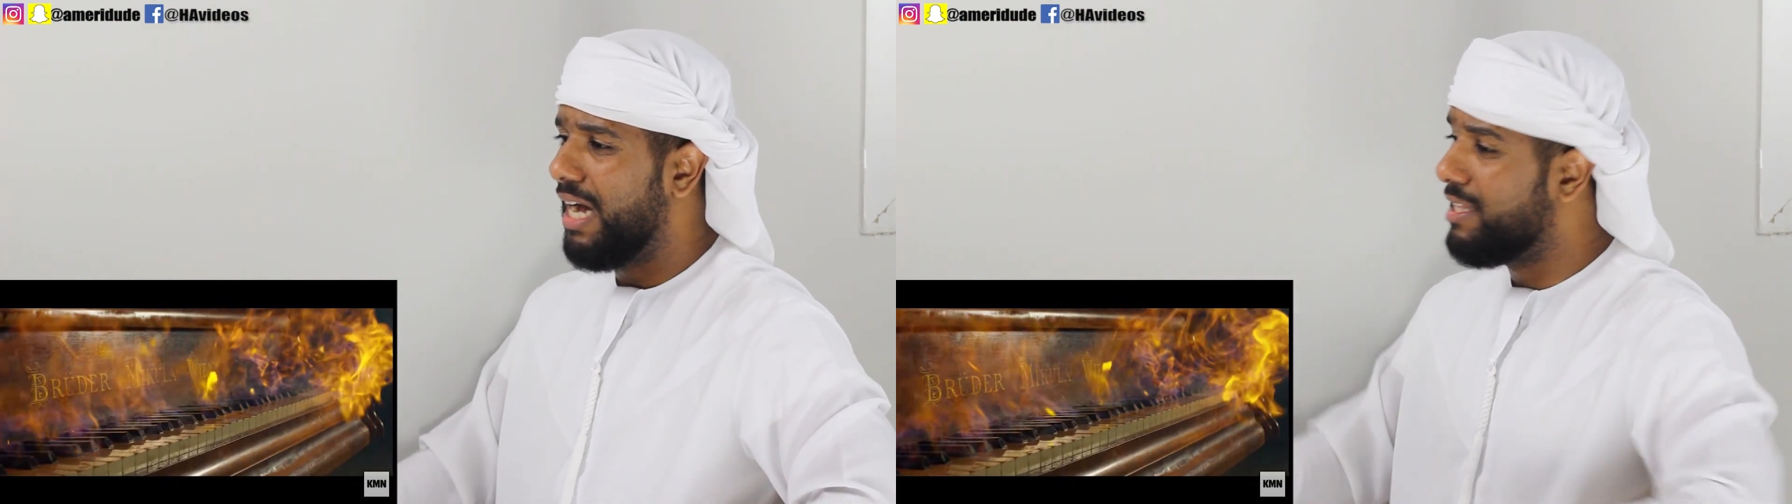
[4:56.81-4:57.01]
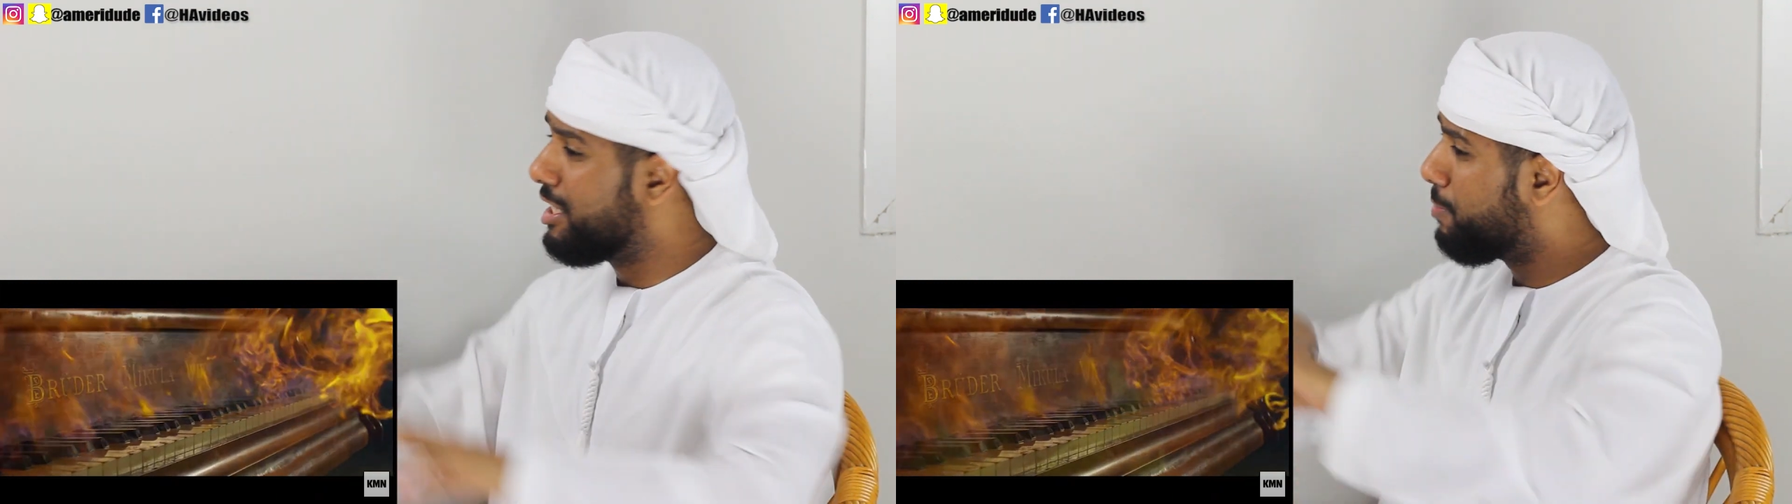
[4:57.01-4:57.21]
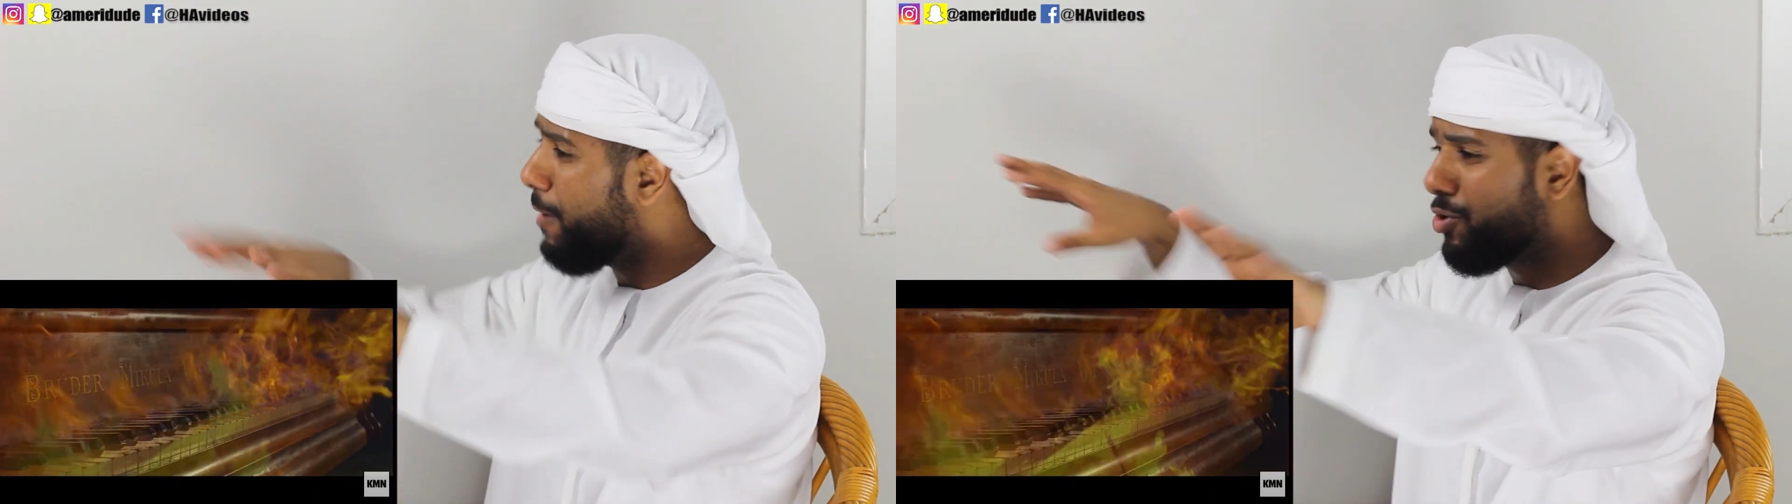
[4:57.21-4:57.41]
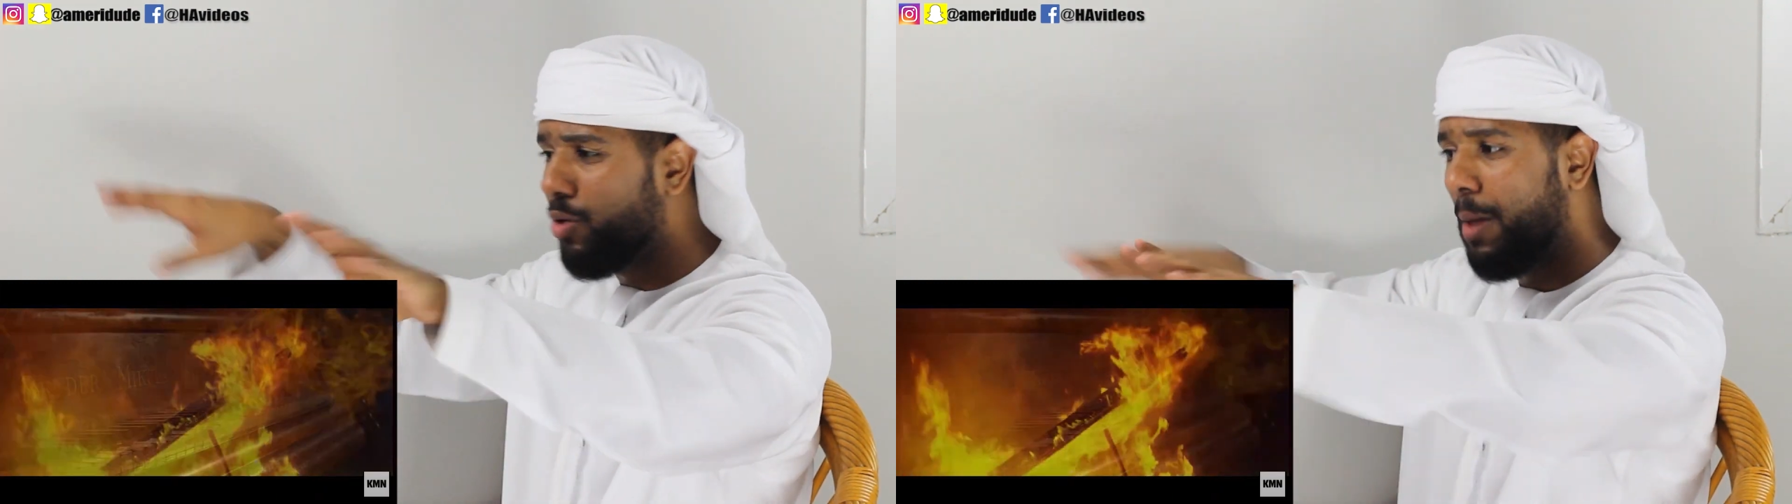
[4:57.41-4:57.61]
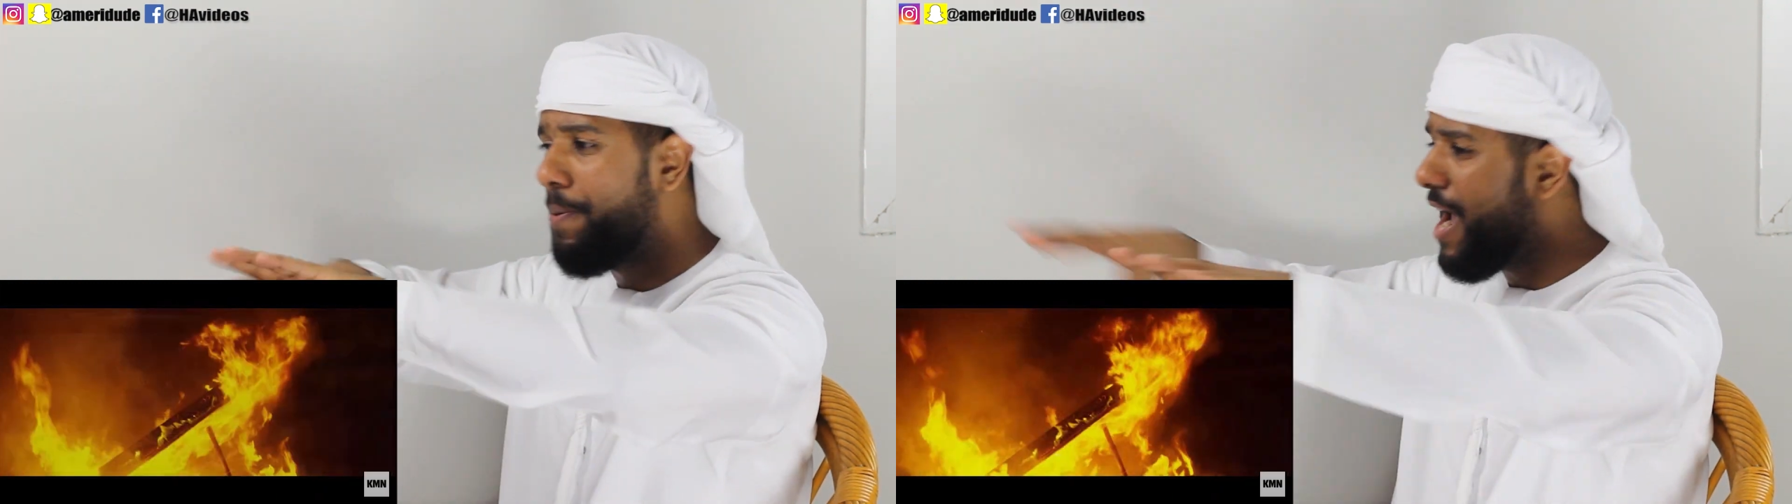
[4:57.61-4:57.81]
and this part
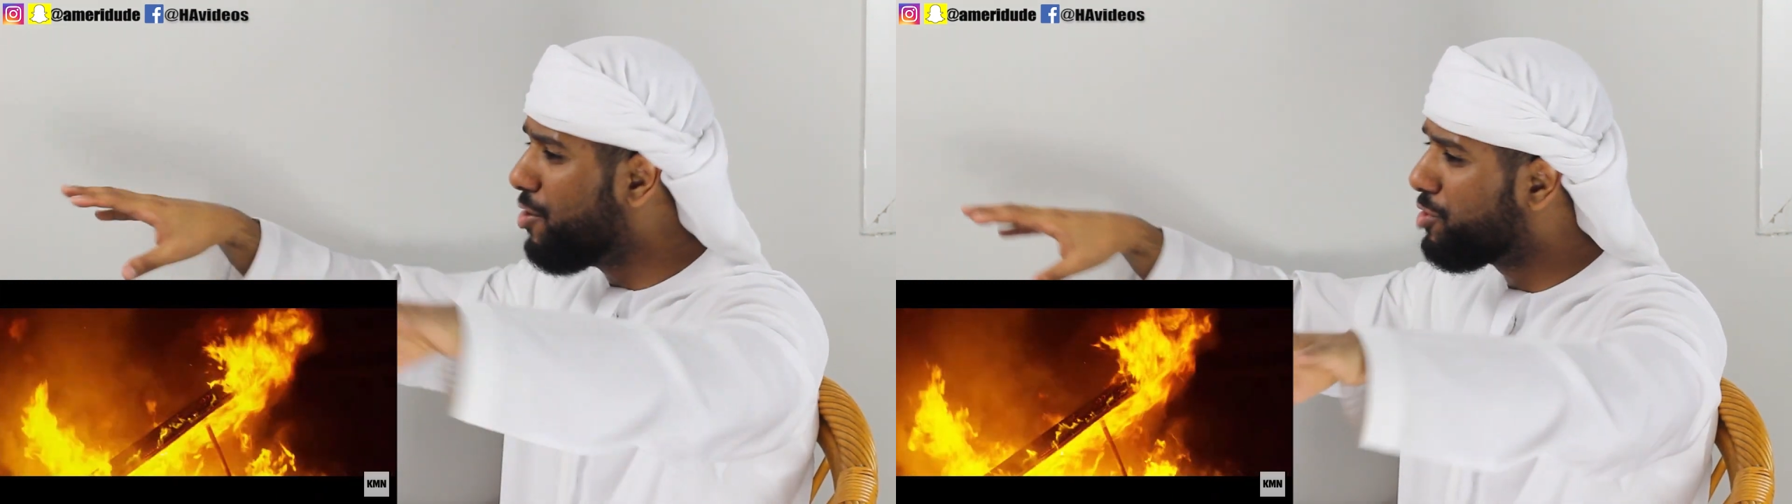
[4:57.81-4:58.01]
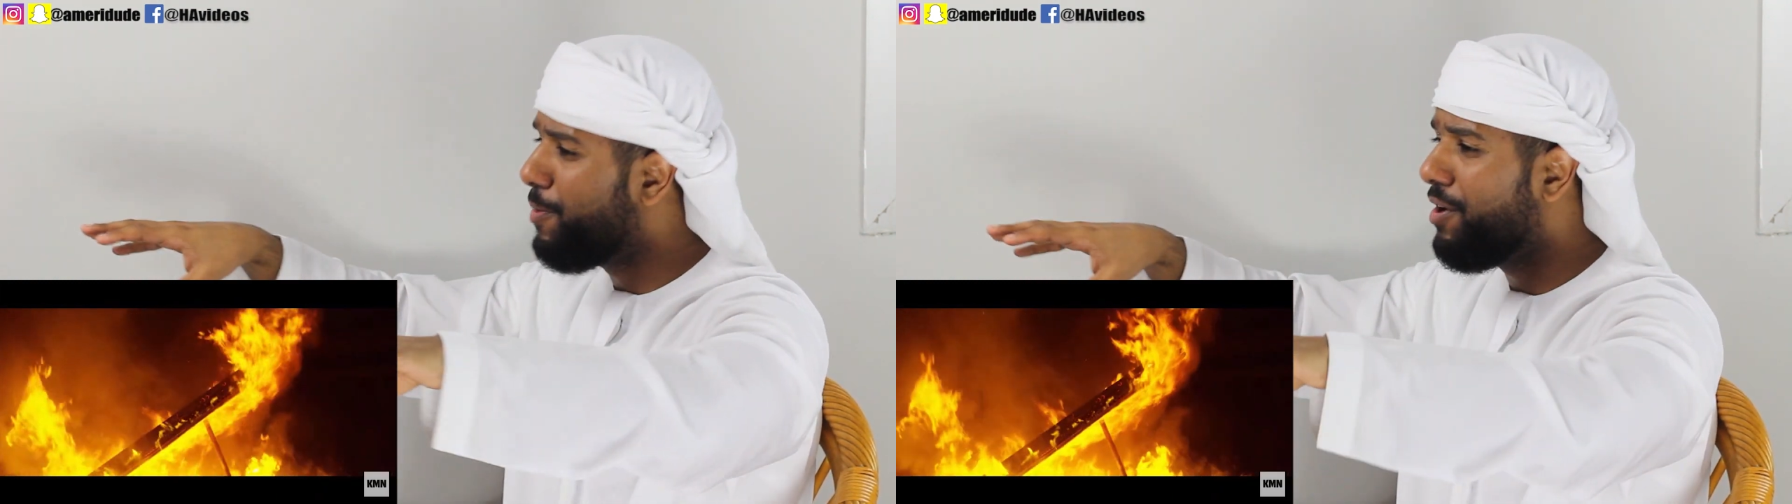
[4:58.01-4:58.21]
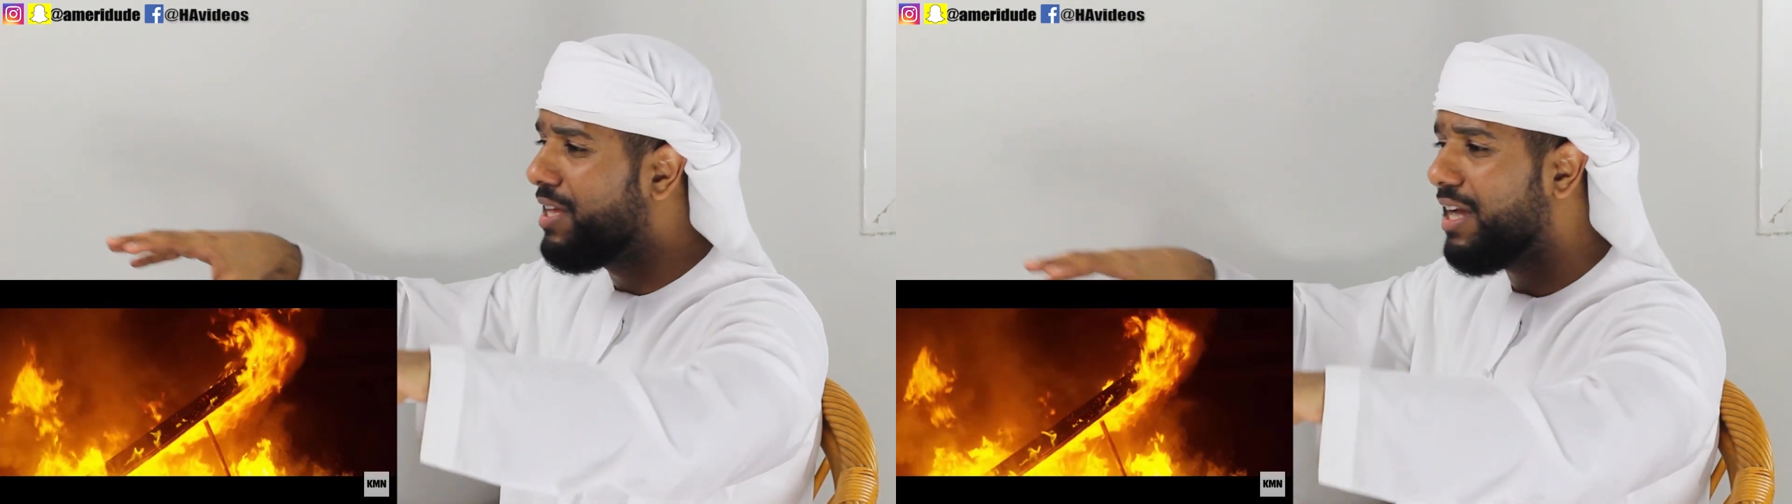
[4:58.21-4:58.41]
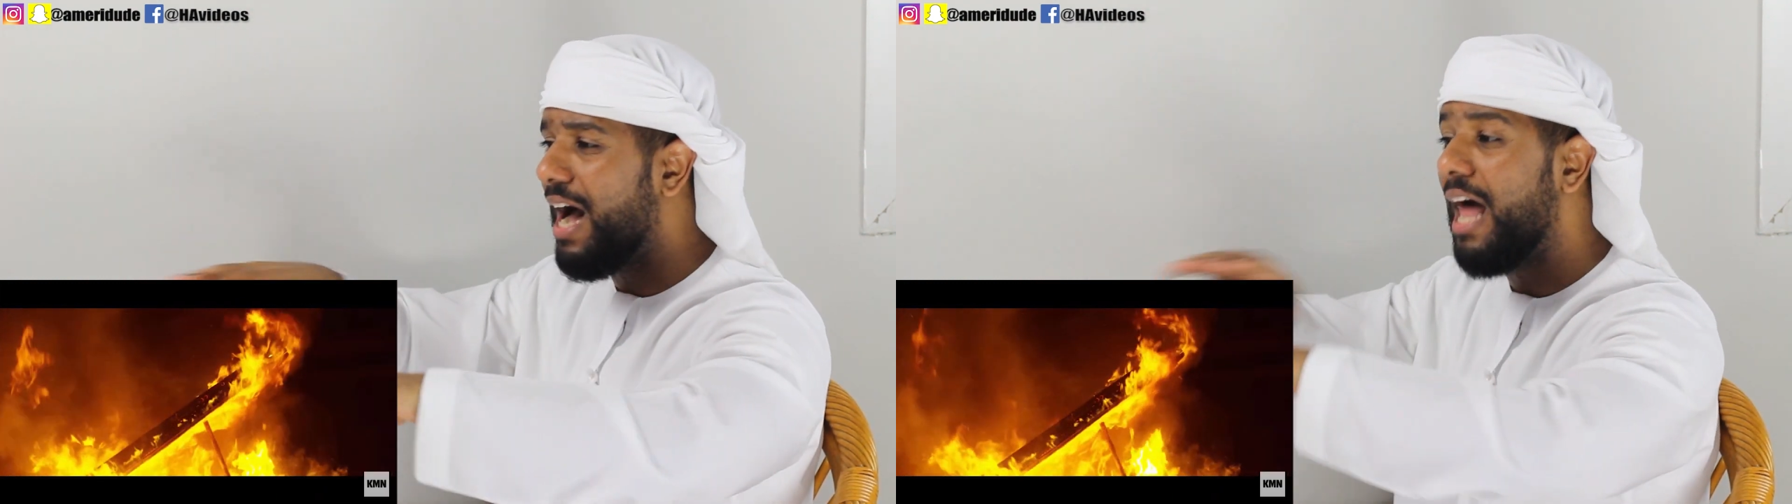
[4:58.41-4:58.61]
where the piano is burning,